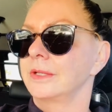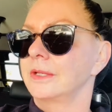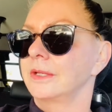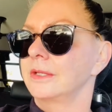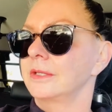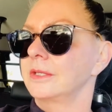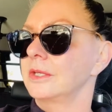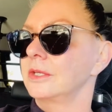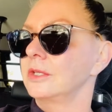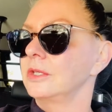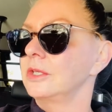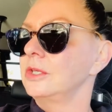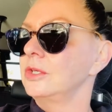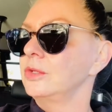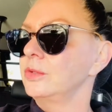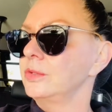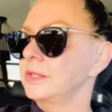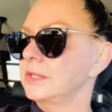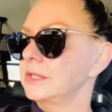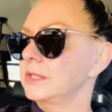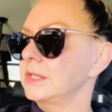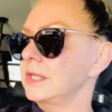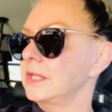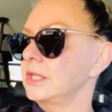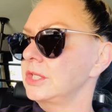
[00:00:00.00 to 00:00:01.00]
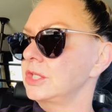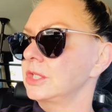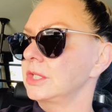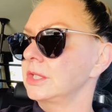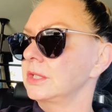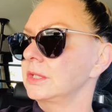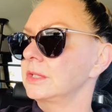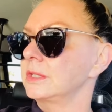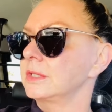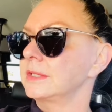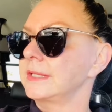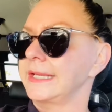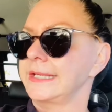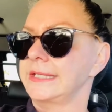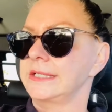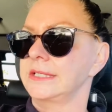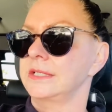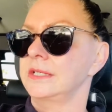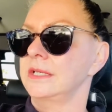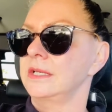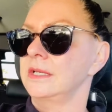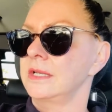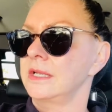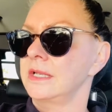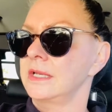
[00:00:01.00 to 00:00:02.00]
The news stations like
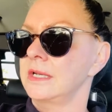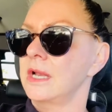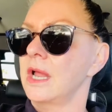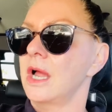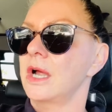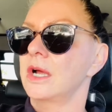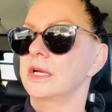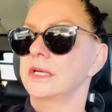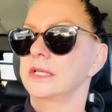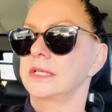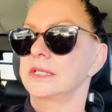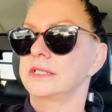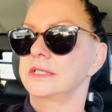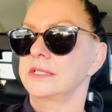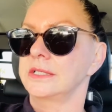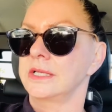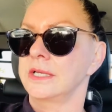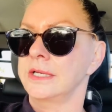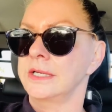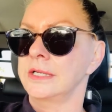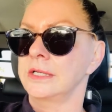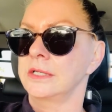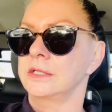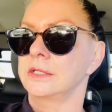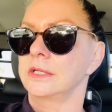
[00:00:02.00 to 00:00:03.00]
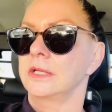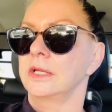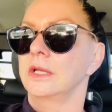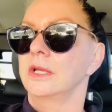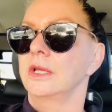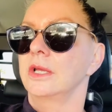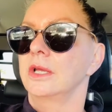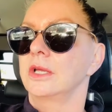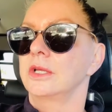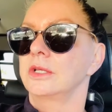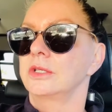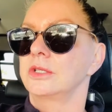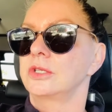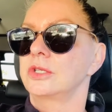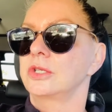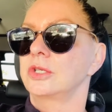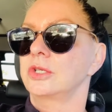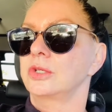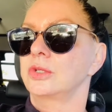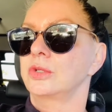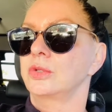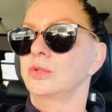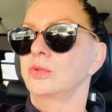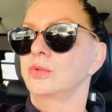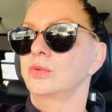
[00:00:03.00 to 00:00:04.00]
CNN are designed
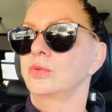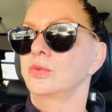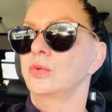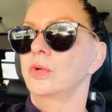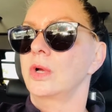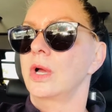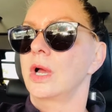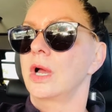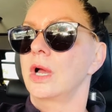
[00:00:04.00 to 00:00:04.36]
to